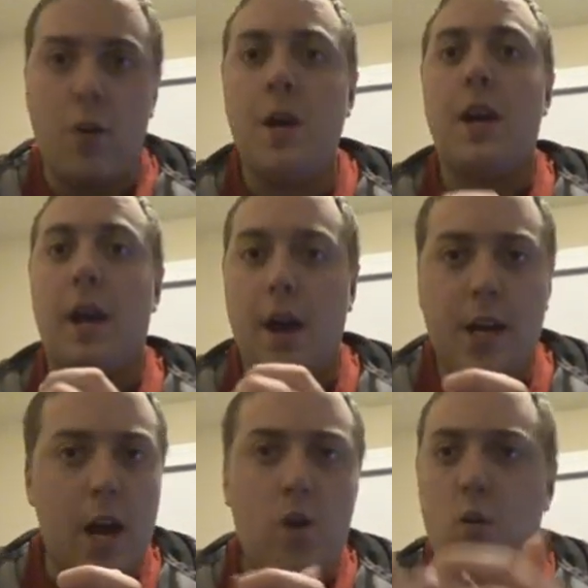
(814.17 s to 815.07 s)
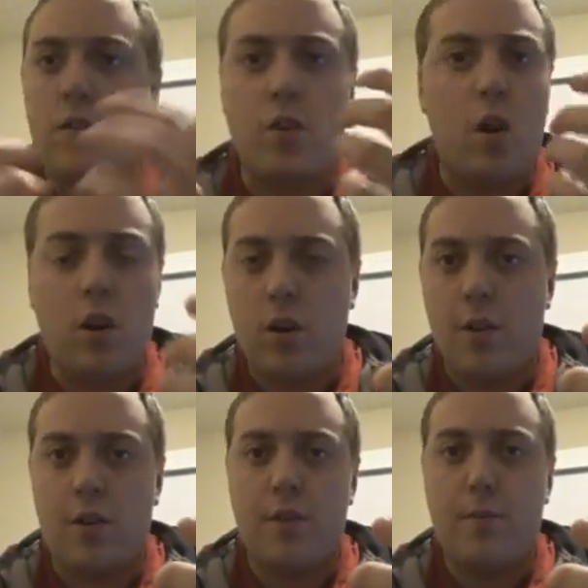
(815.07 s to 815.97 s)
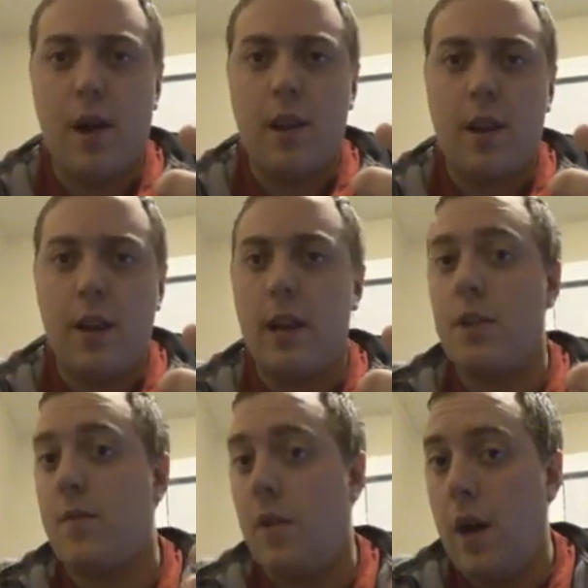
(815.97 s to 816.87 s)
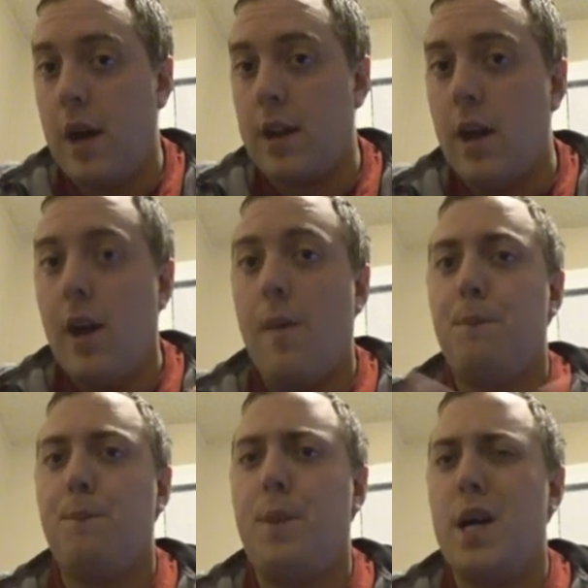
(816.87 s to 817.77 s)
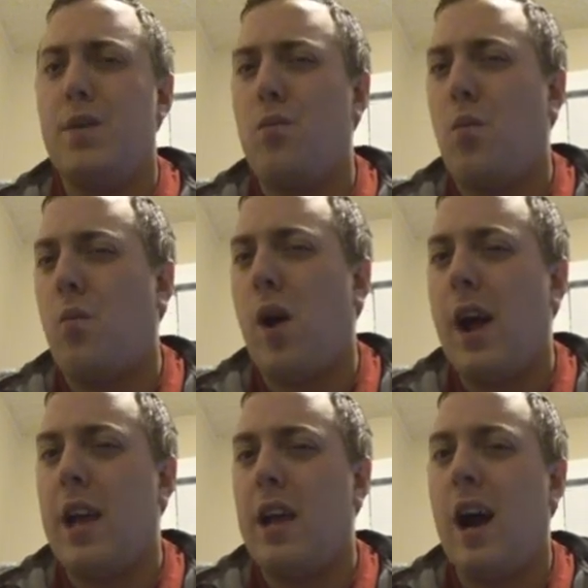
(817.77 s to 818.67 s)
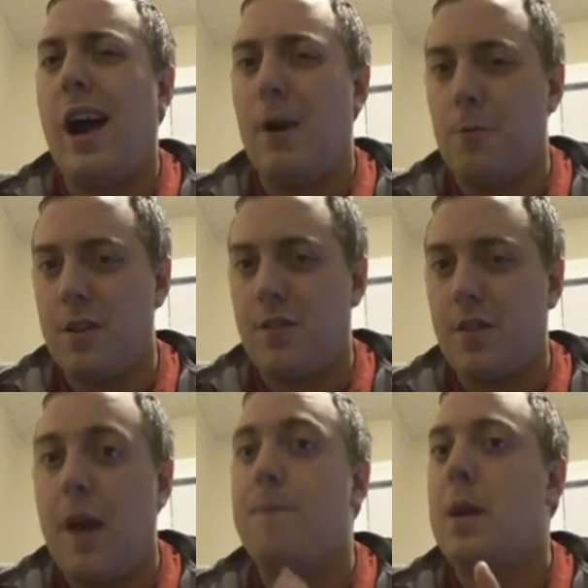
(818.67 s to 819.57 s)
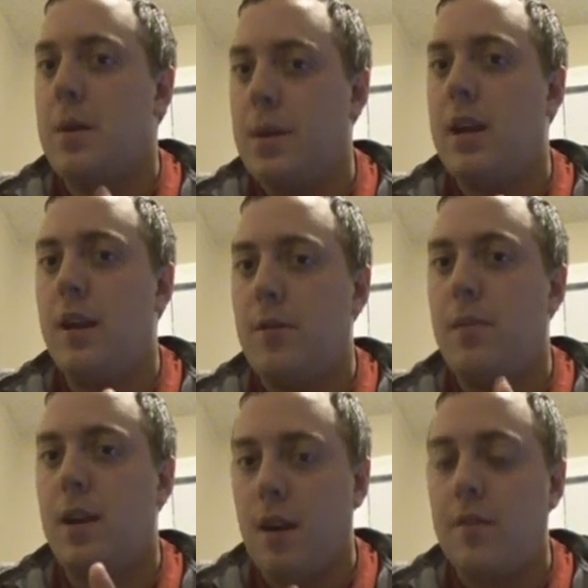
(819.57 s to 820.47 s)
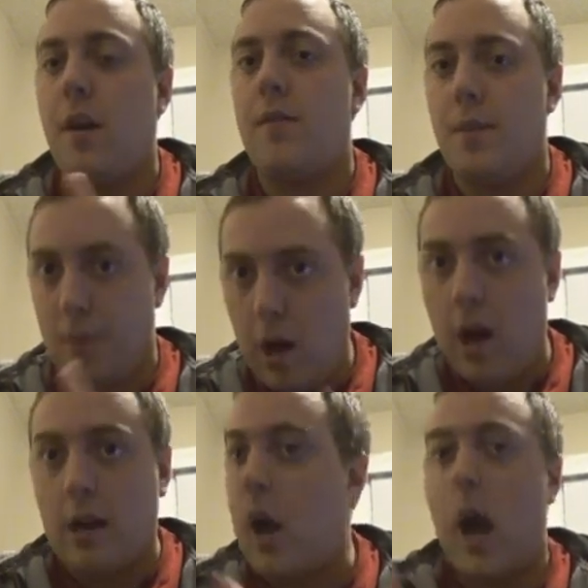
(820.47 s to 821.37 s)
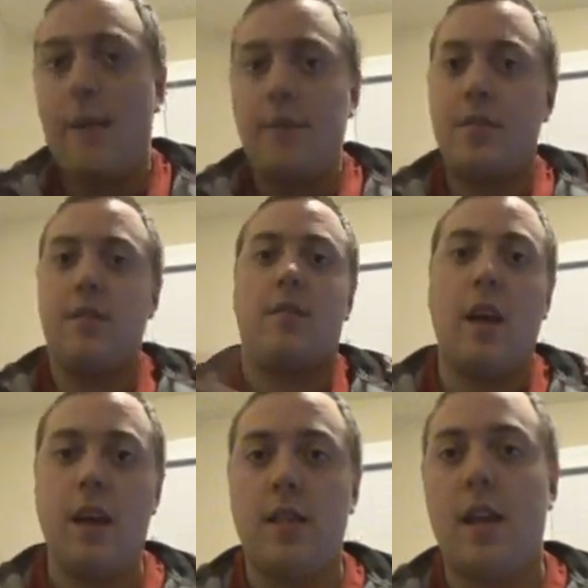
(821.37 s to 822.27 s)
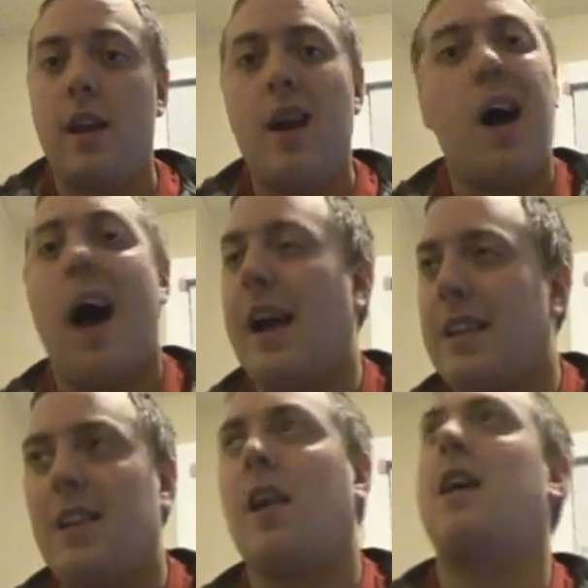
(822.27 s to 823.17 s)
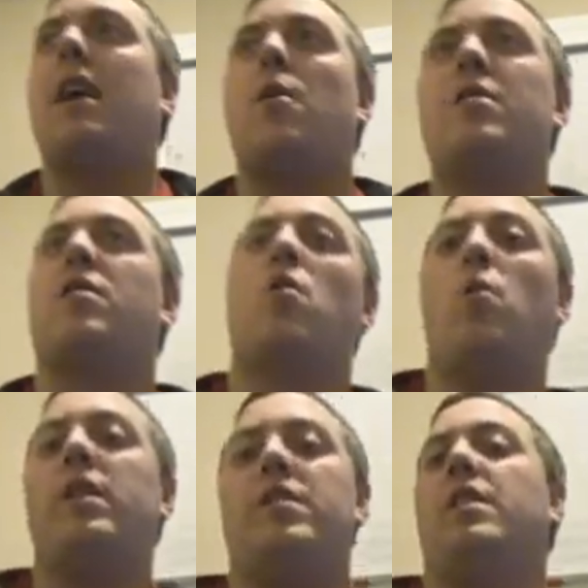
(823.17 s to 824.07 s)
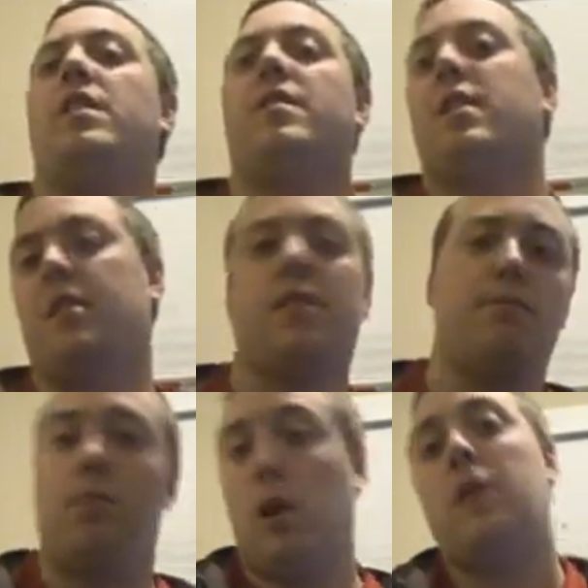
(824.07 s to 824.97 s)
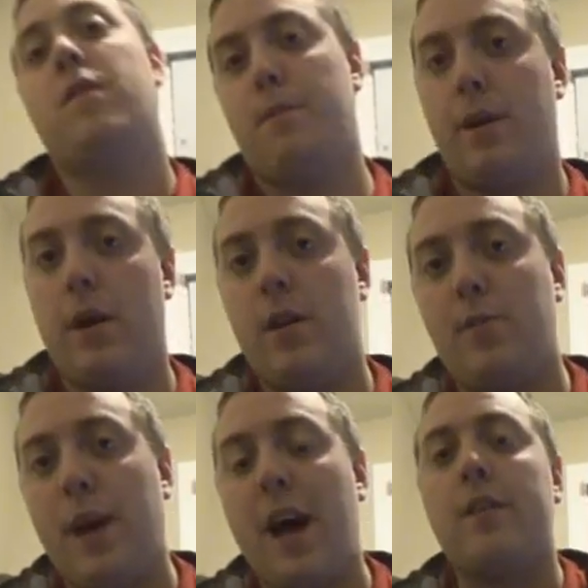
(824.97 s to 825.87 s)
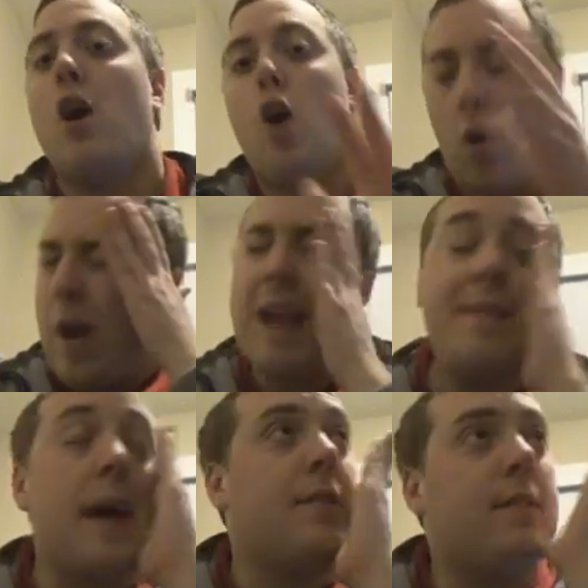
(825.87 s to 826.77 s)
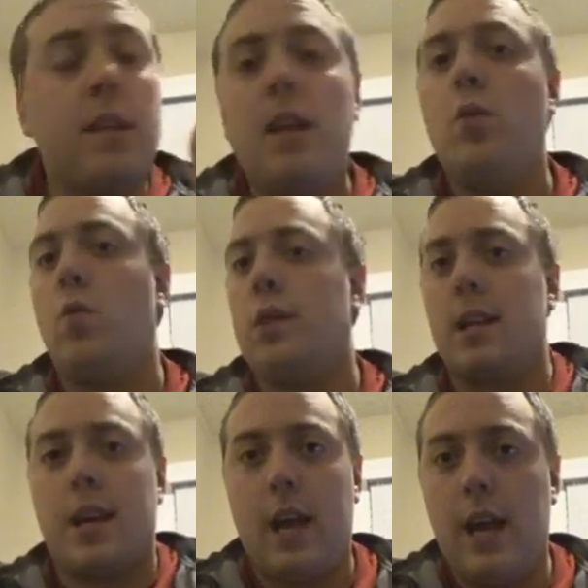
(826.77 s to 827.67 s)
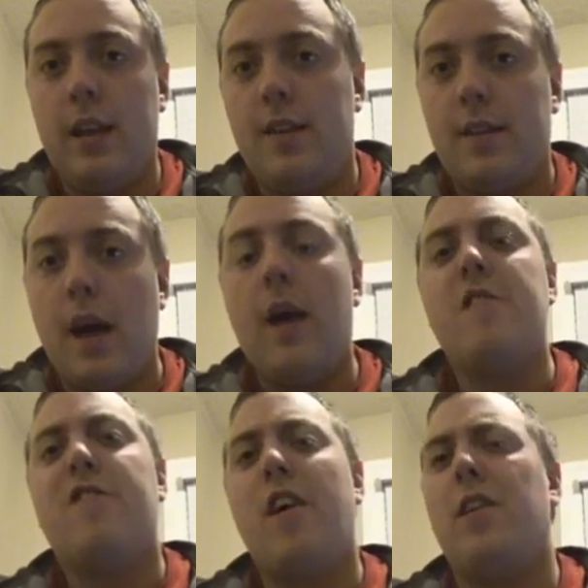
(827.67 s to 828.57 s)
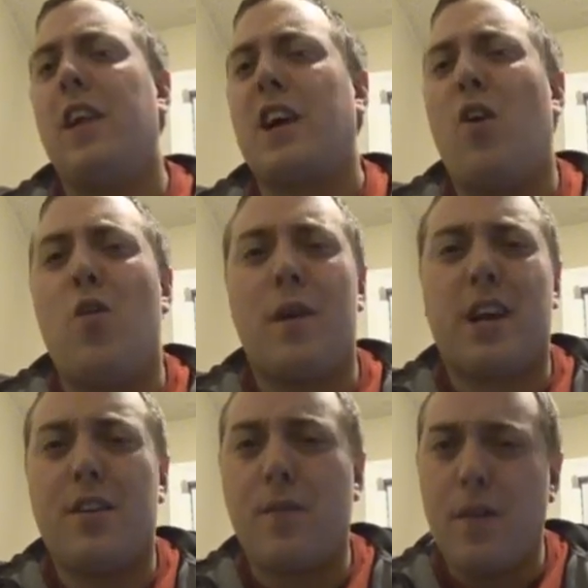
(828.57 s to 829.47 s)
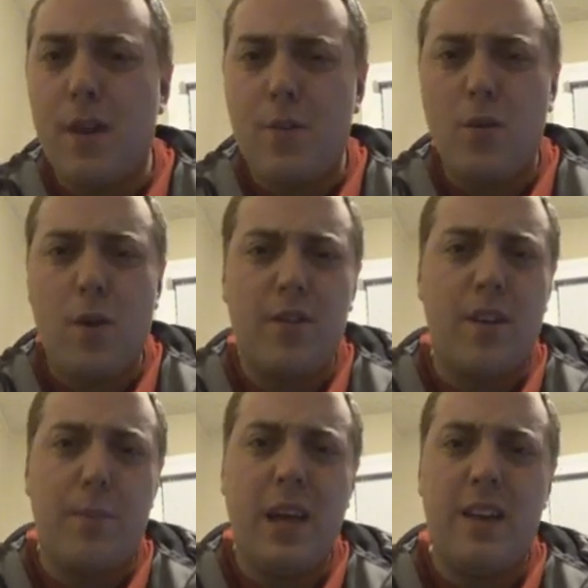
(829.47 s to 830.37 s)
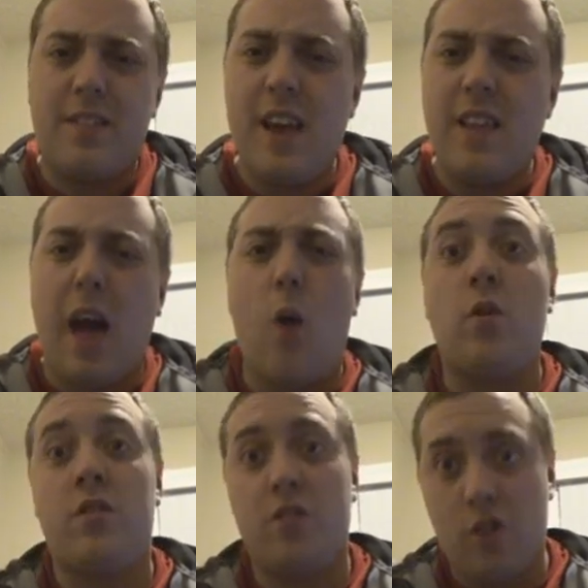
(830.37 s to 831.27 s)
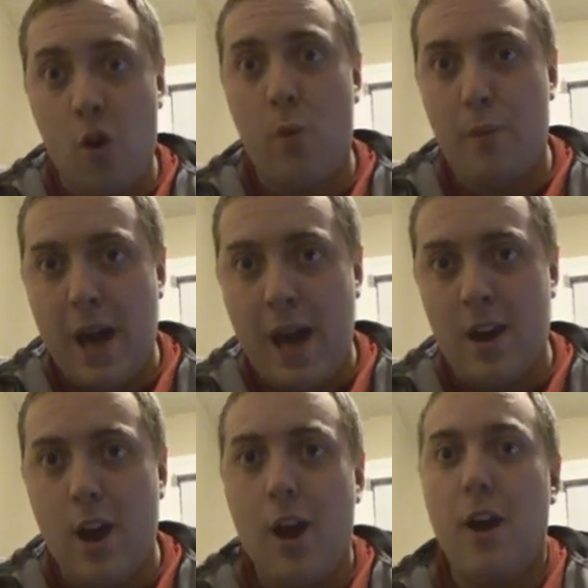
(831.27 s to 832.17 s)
You know, a guy who wants to hog all the spotlight is fine, but why Iris? And maybe it's because of the blog. I'm just saying that I didn't like how it was a coincidence that this bully from Barry's past, oh, and that scene with the kids felt like, oh my gosh, it felt like I was watching a PSA. That was so bad.